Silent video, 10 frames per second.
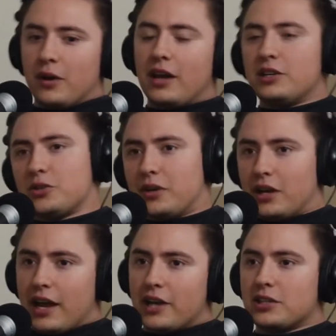but I just
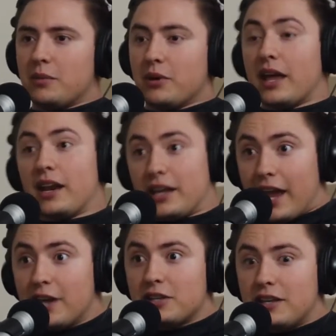drink occasionally, but that
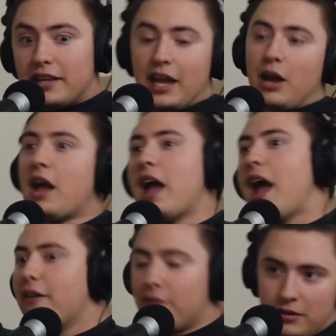occasionally they
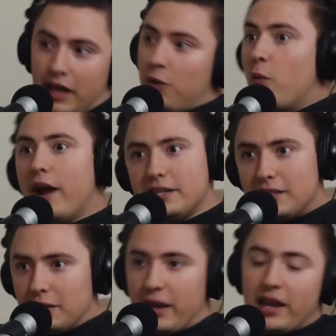have like
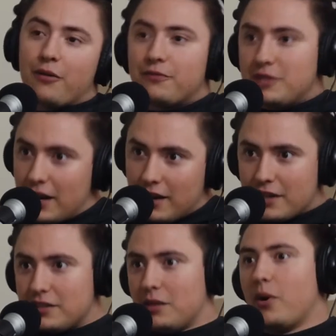wasted, make out with 10
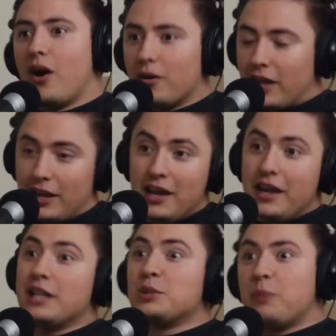guys at the bar, like,
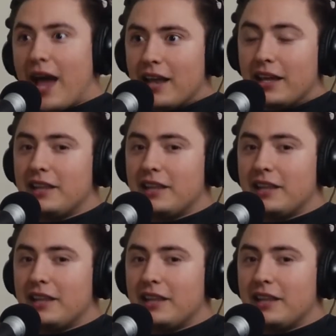it's bad.